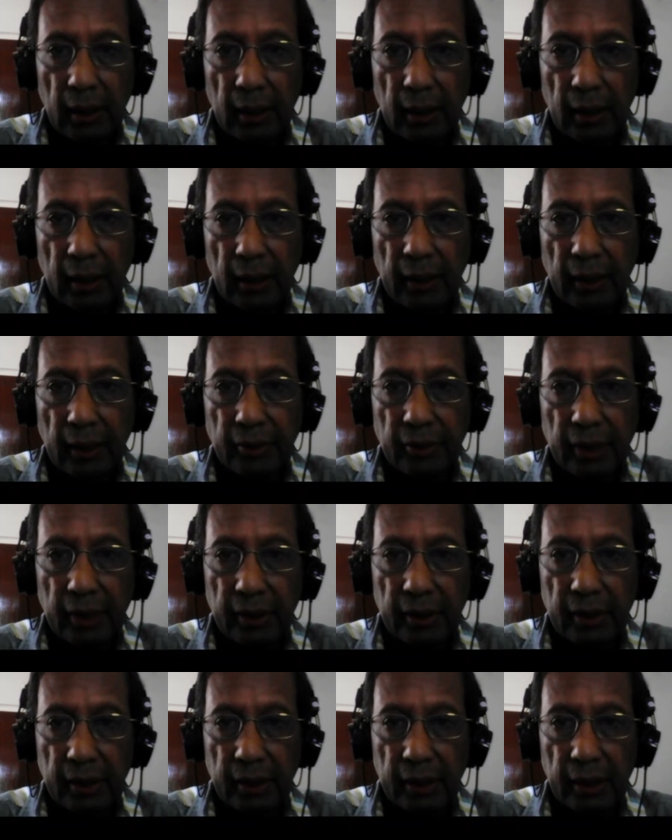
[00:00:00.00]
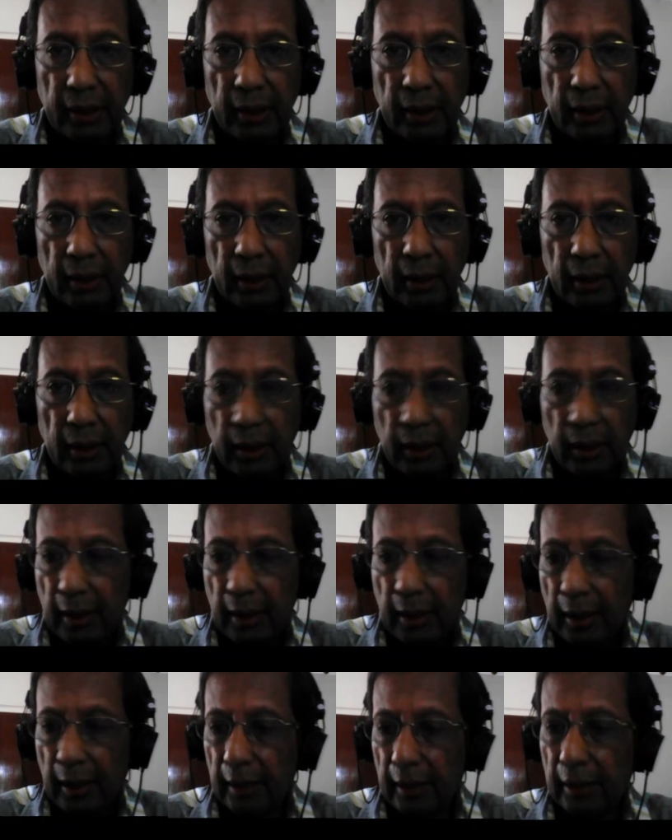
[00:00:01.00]
as you can see here.
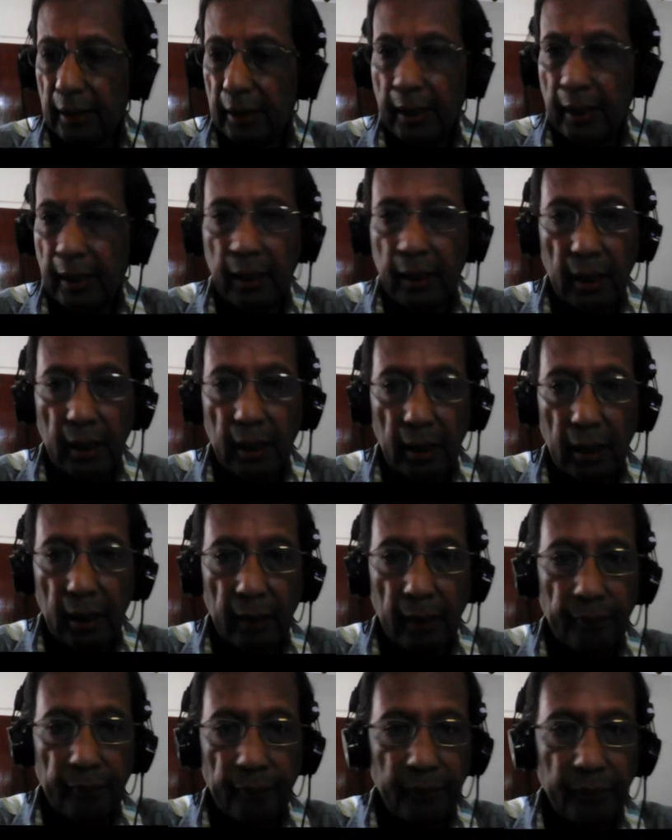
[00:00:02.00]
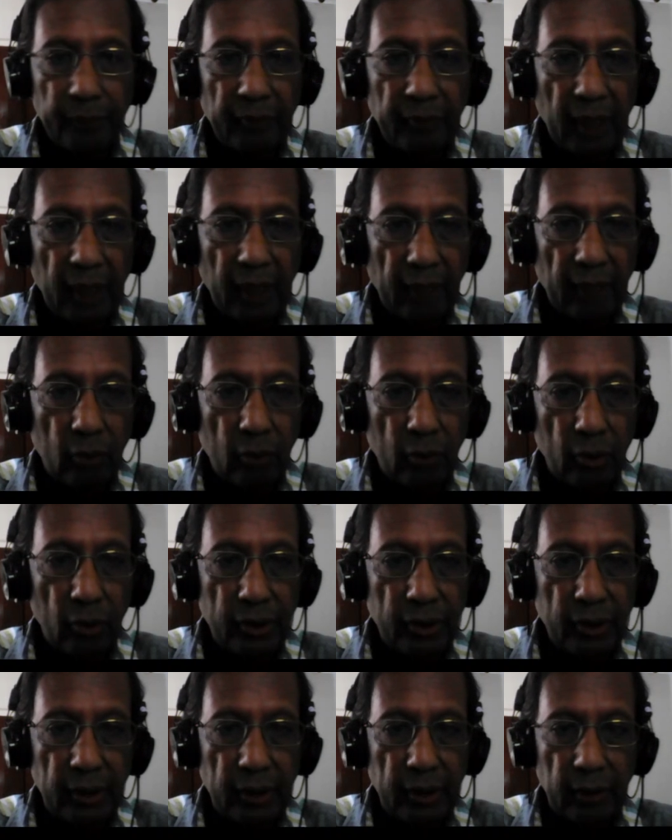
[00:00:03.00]
And then we have
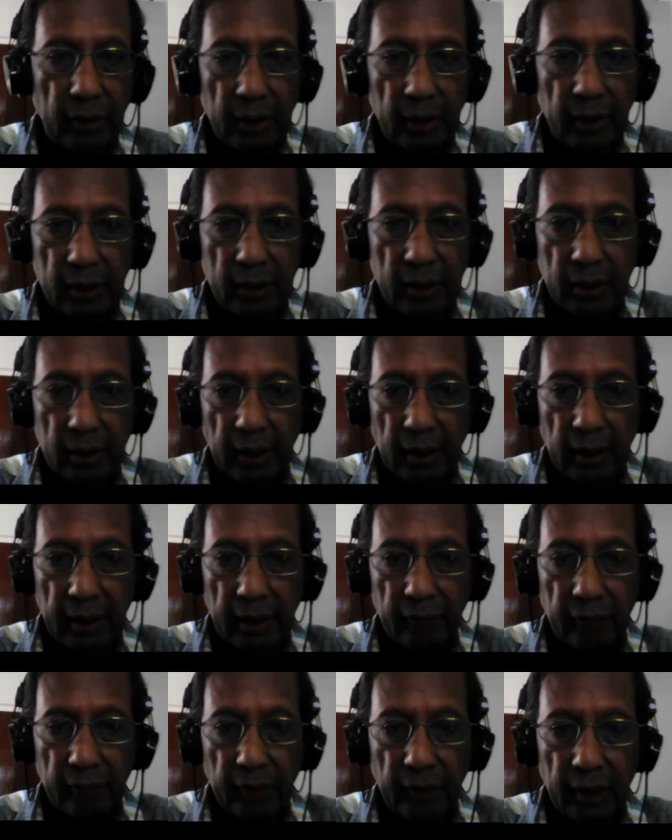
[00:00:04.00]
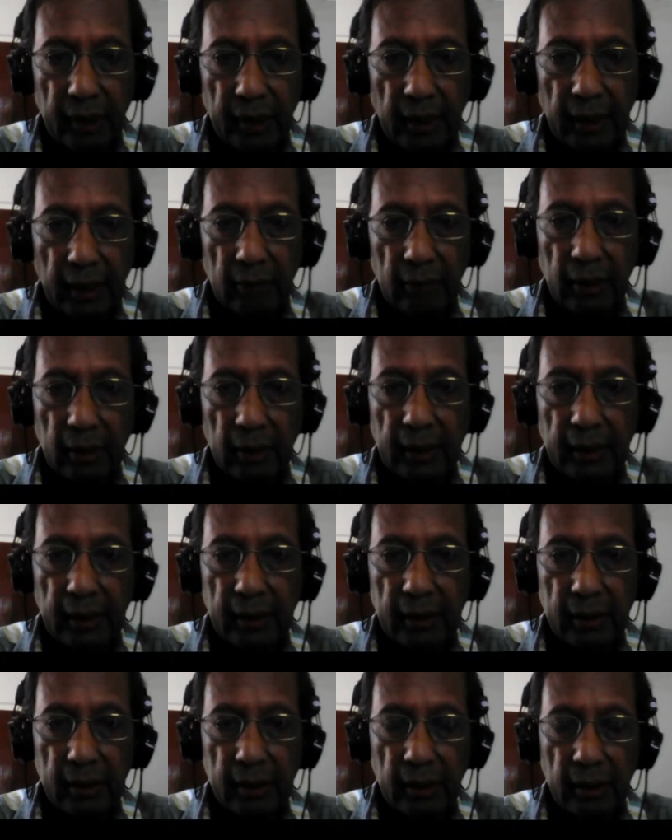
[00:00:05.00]
co-skewness that we calculate
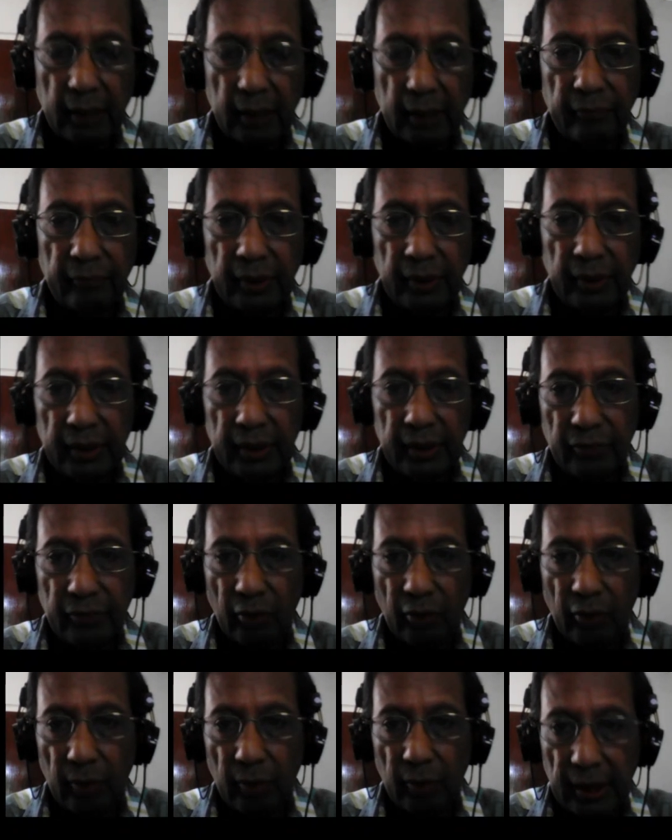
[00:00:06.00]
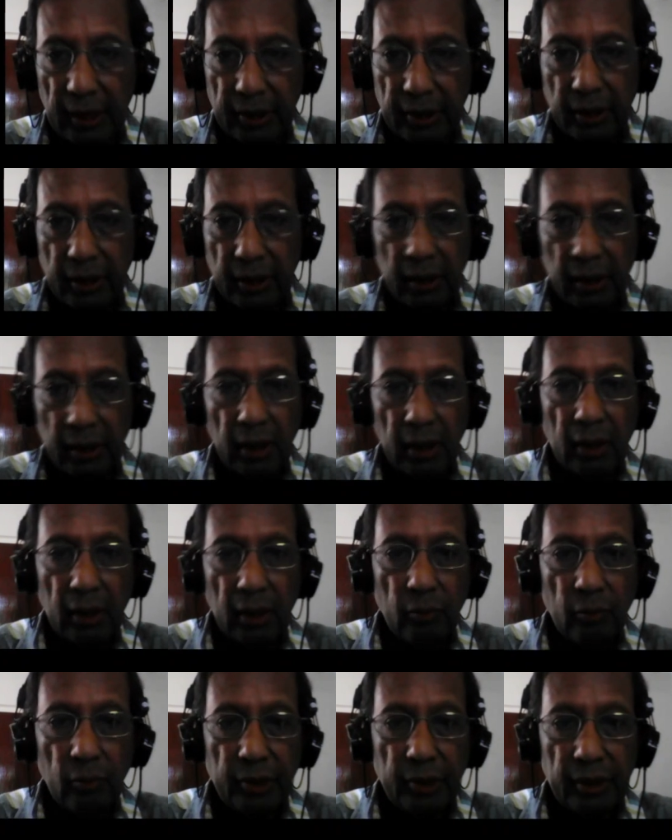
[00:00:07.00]
with this formulation,
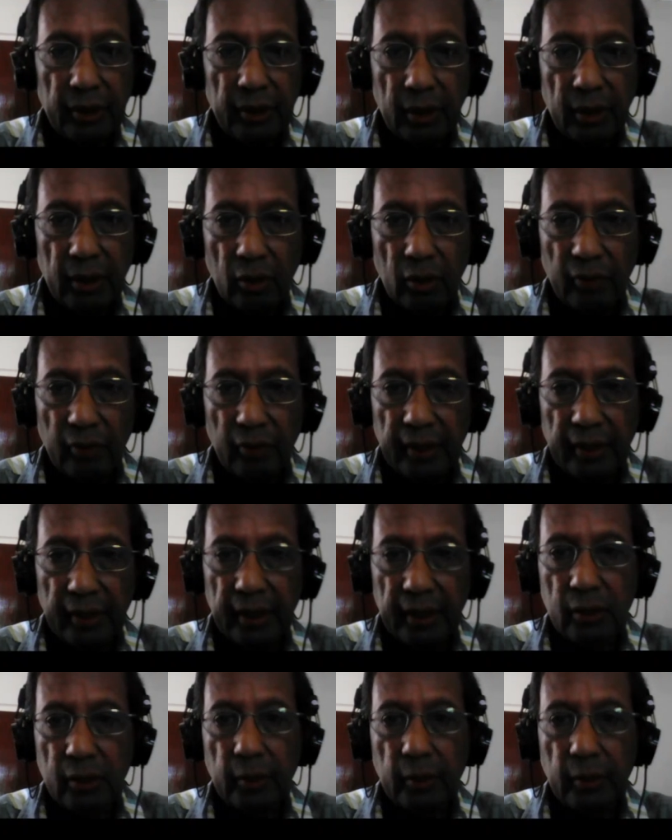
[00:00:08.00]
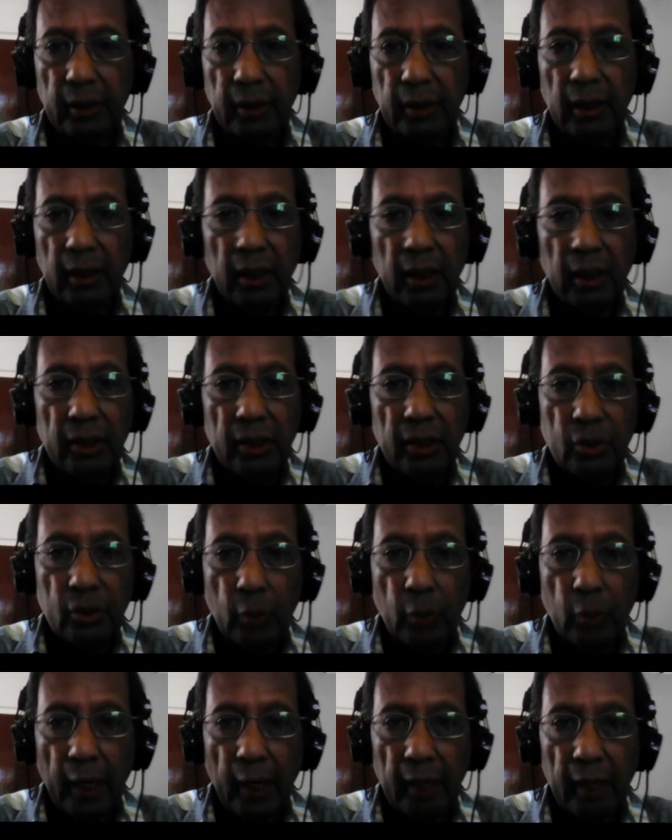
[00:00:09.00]
which is the covariance with
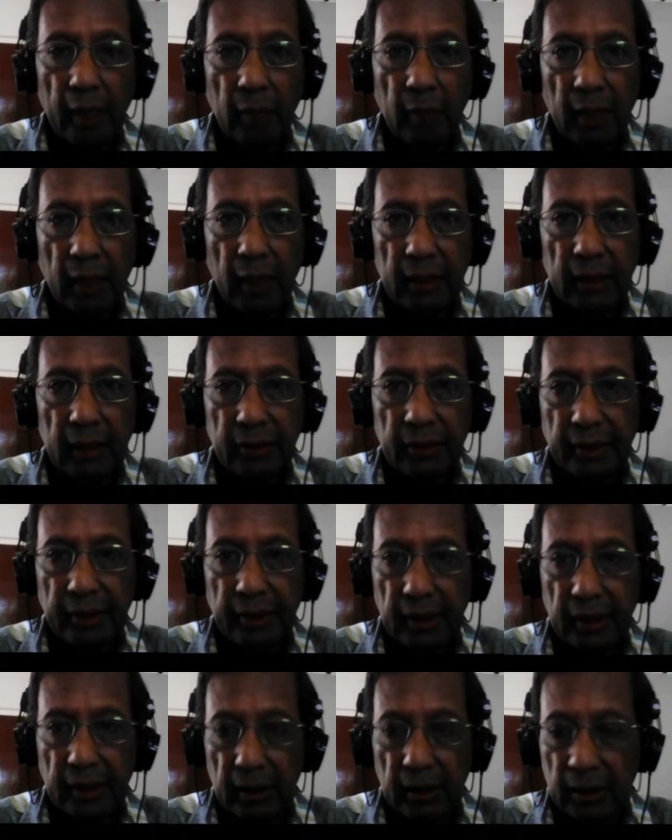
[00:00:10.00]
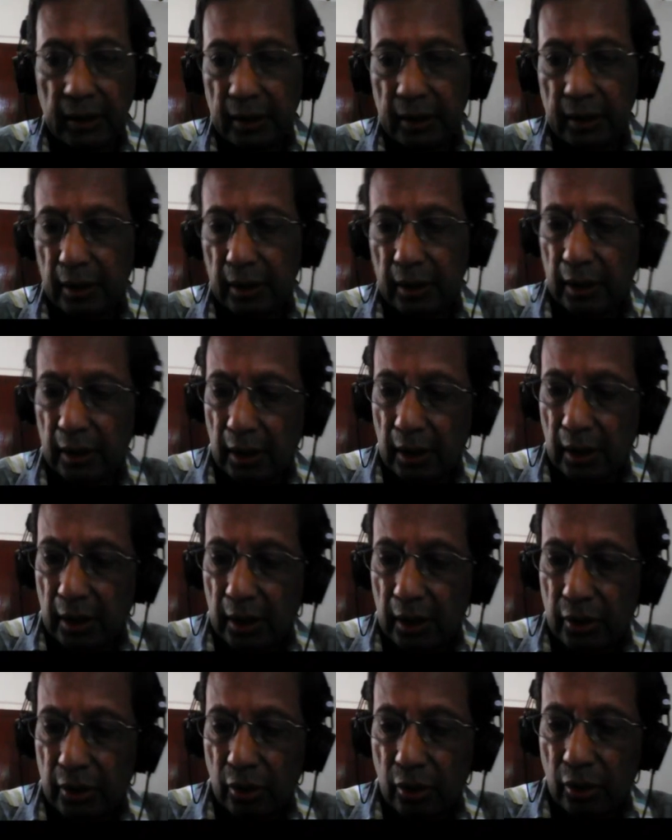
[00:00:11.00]
squared market returns.
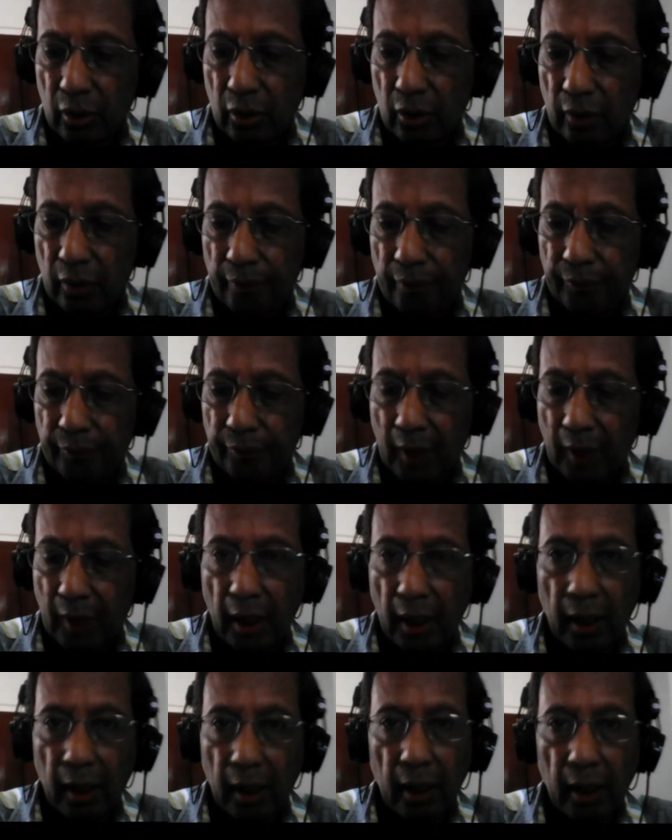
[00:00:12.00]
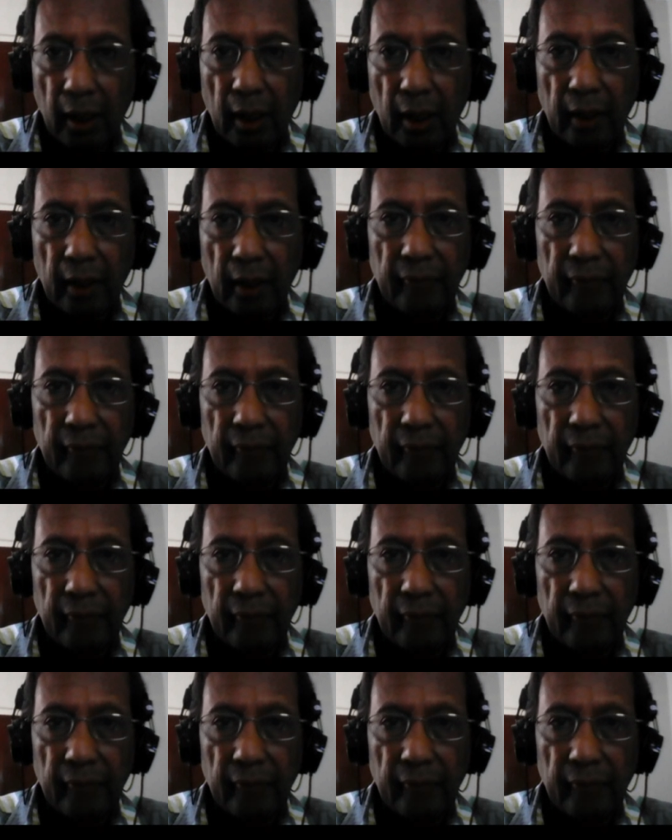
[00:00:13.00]
So we